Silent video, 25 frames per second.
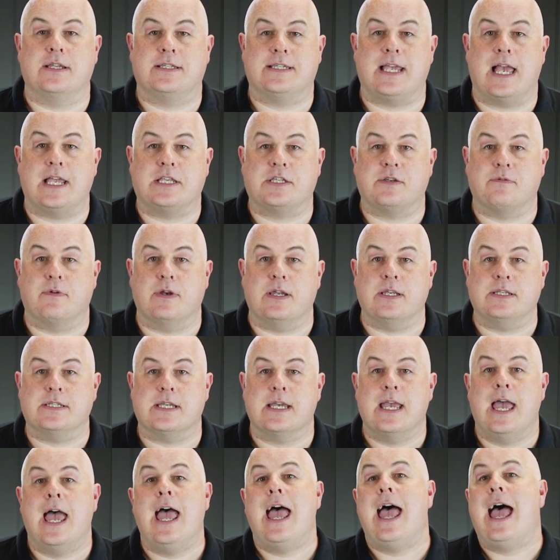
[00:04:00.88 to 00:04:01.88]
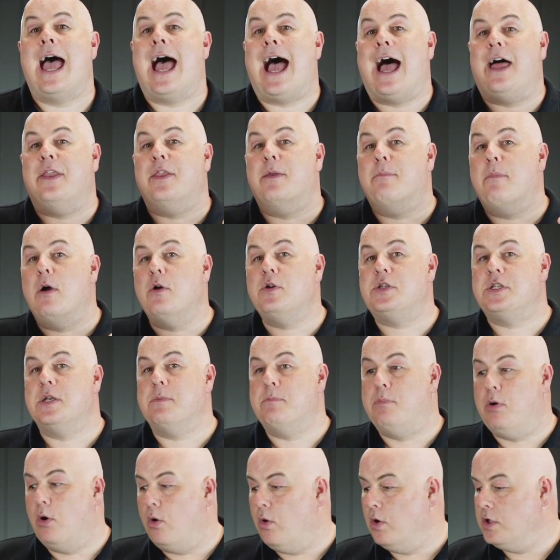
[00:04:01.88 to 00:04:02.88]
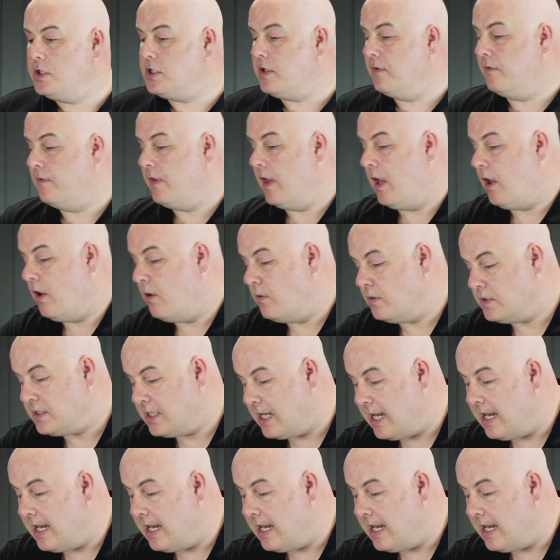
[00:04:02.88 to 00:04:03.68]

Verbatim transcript: accessories. And the most important of those